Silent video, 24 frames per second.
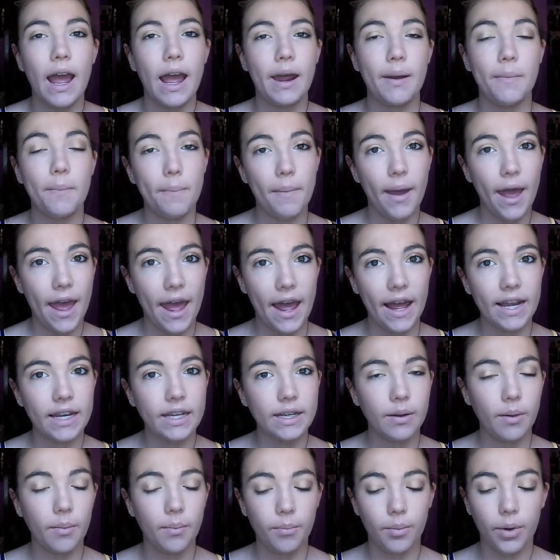and
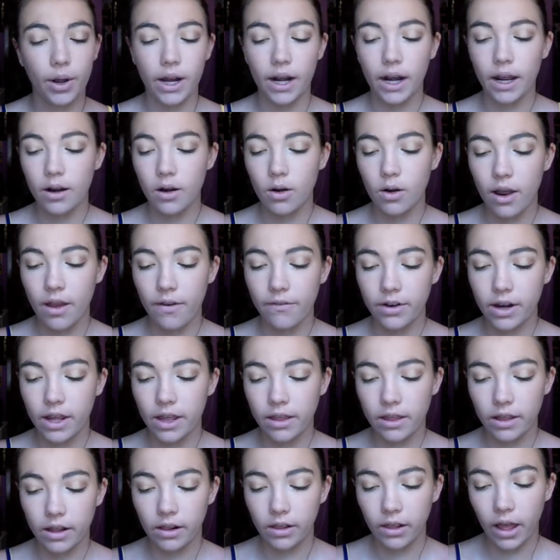matte, but I don't have
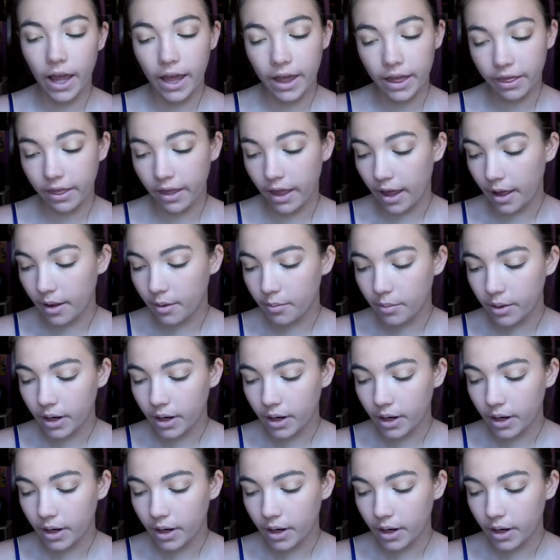anything like that.